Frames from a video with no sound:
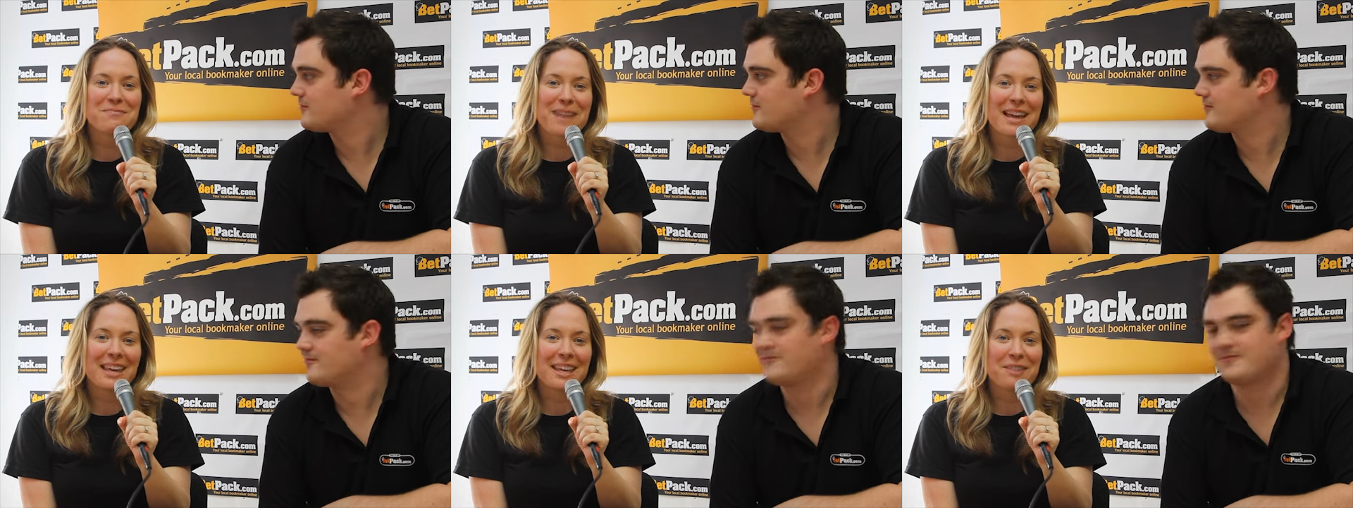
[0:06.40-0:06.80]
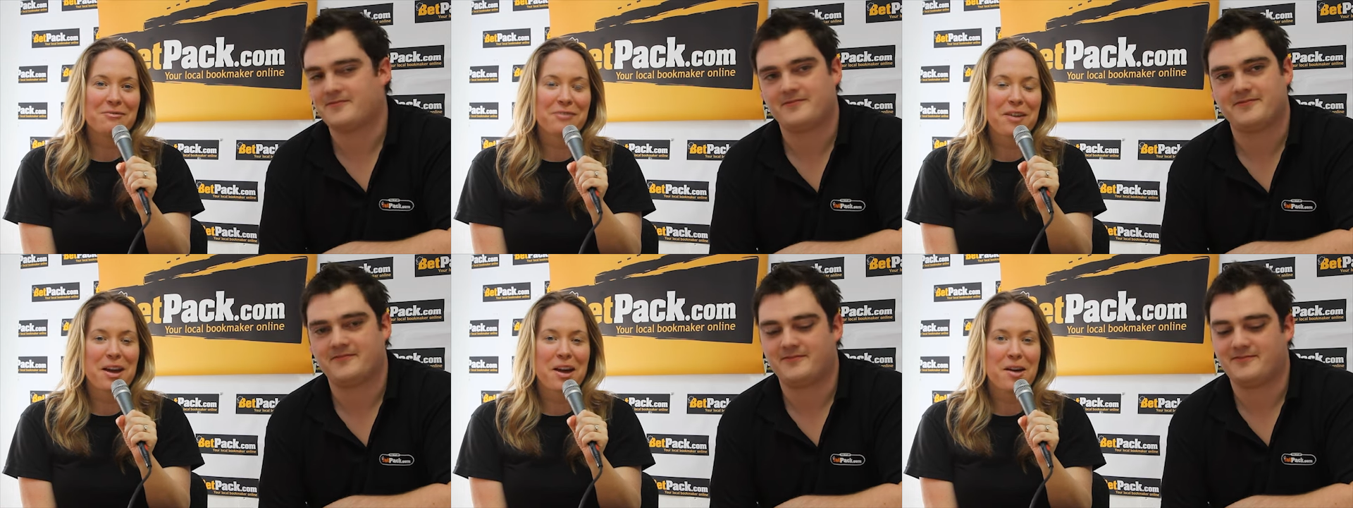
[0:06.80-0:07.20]
Speaker 1: Becky
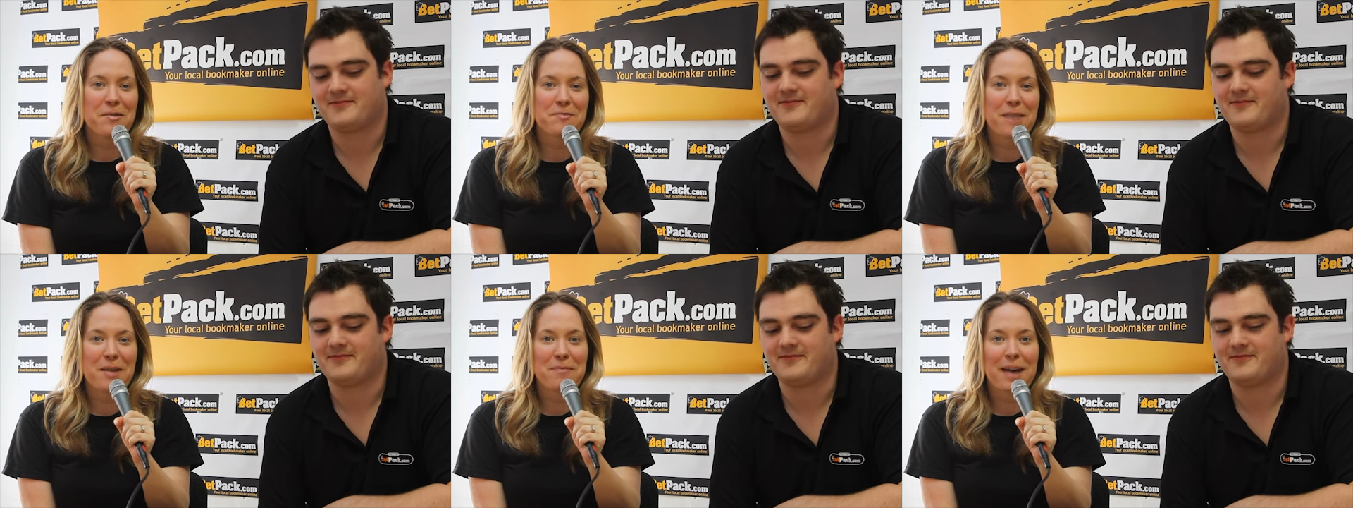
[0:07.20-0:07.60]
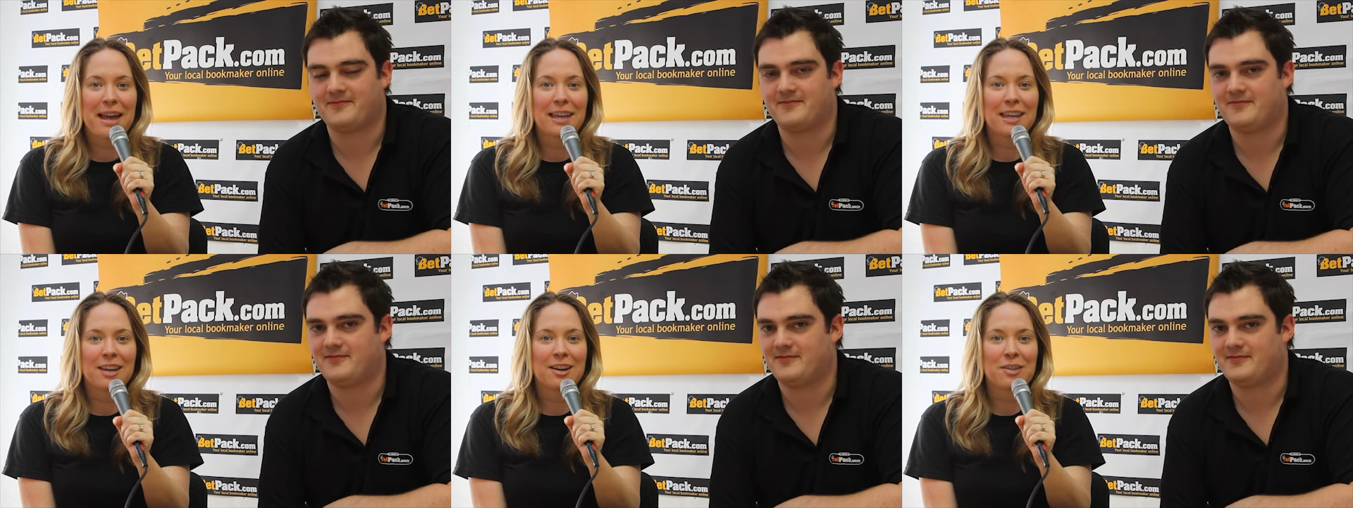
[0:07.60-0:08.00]
from
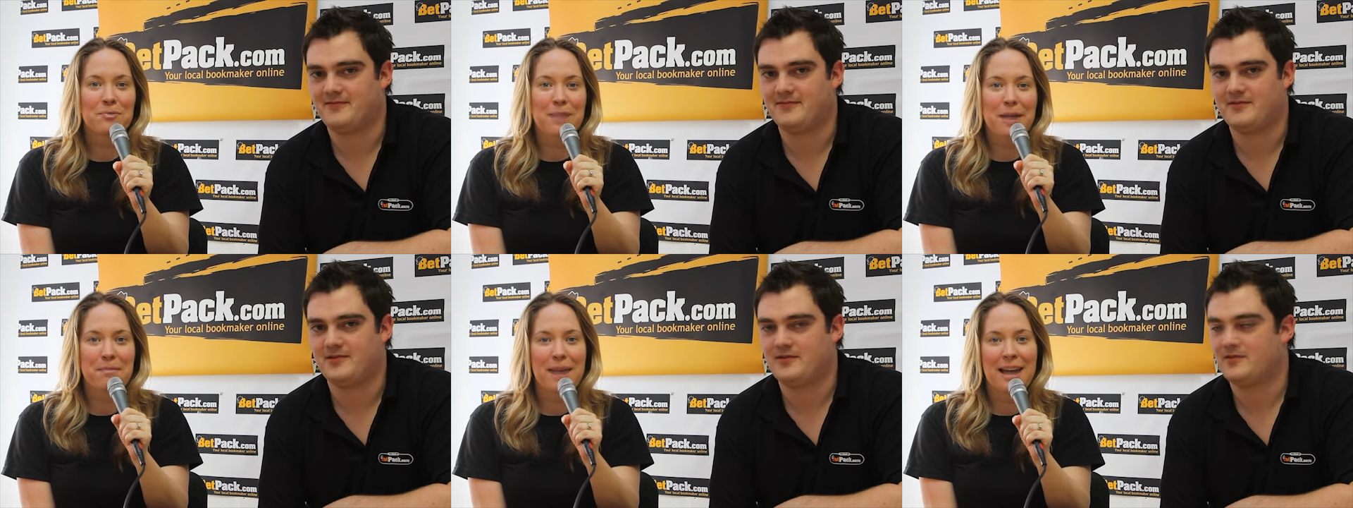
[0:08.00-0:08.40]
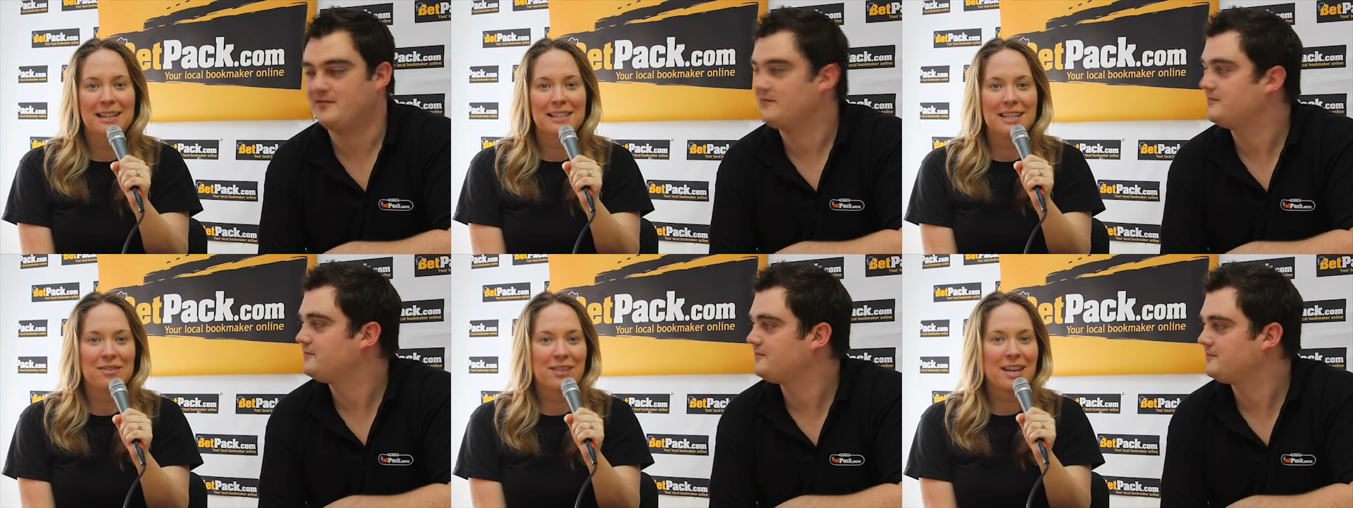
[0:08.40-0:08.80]
Betpack here, Betpack
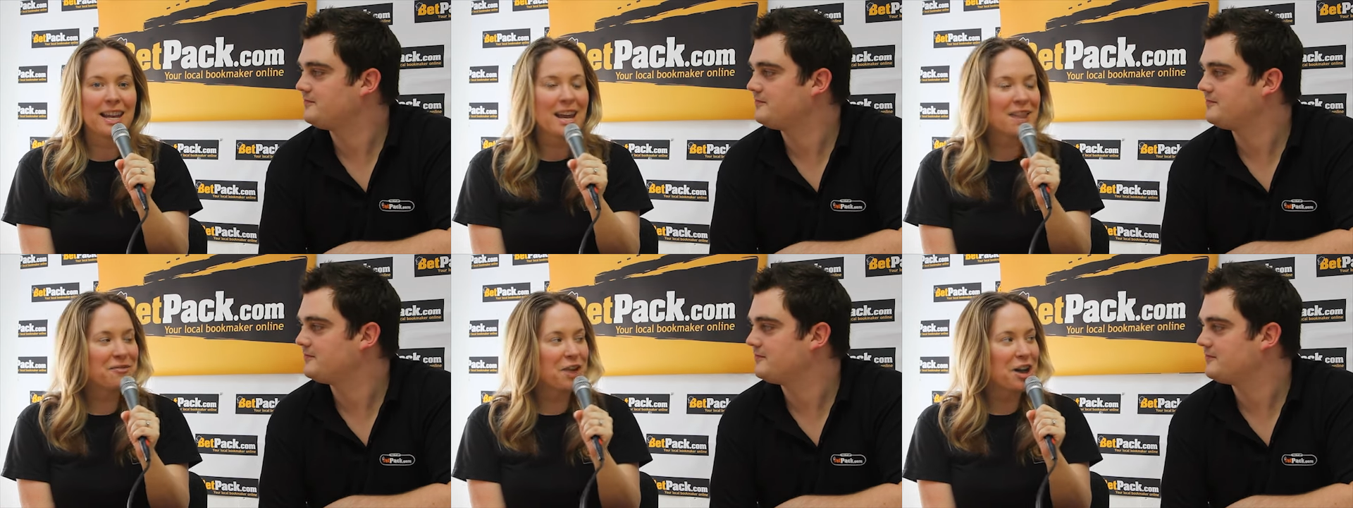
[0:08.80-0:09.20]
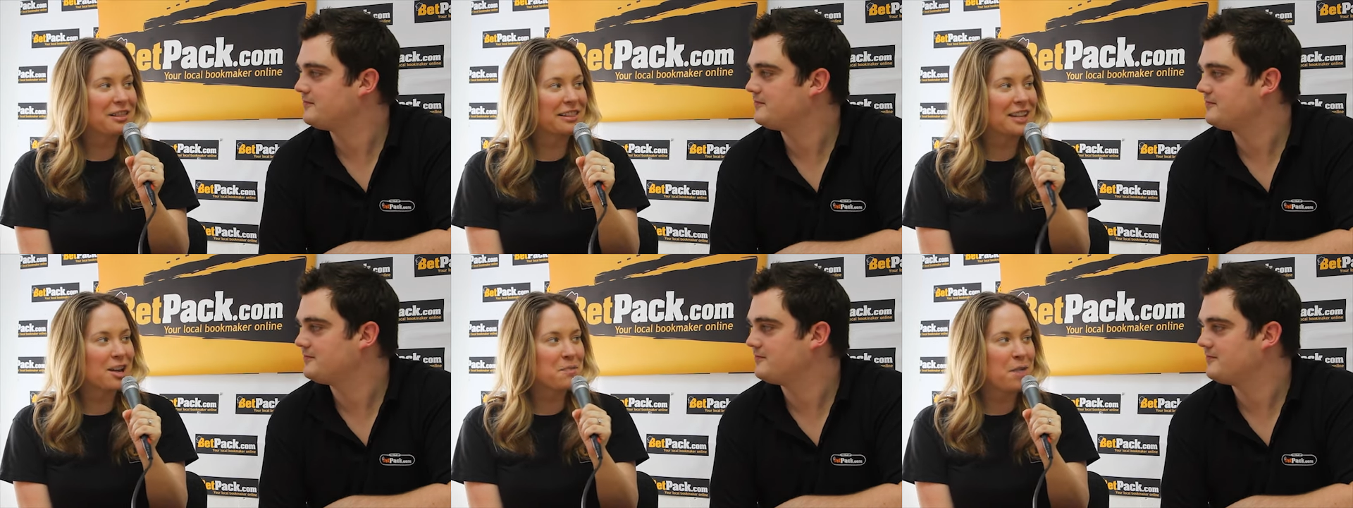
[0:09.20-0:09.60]
TV, and I've got
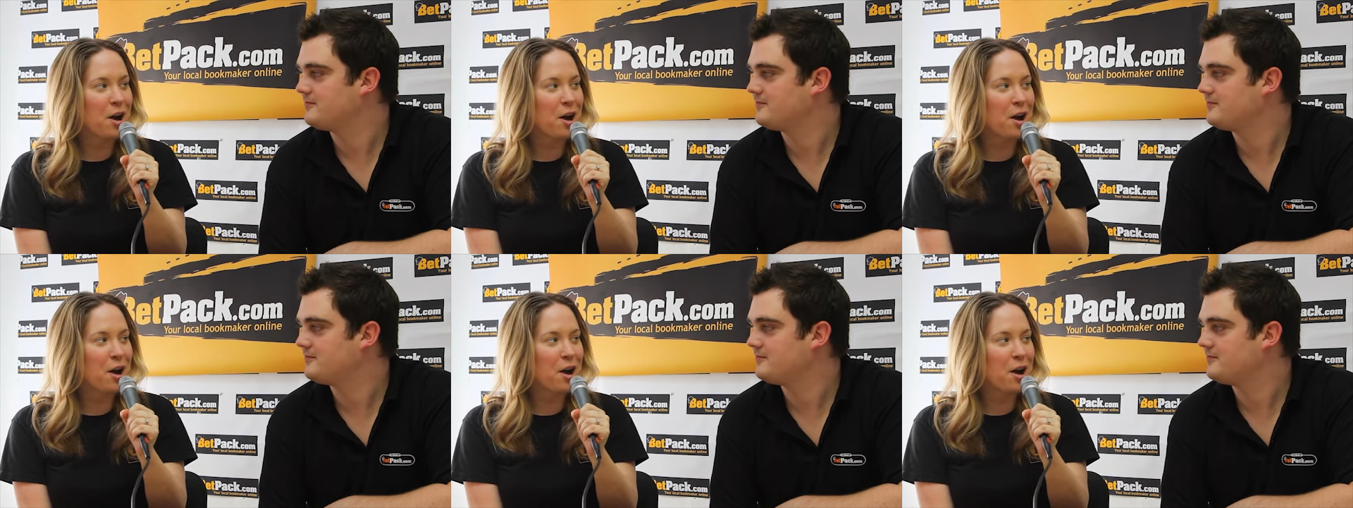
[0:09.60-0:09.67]
Liam,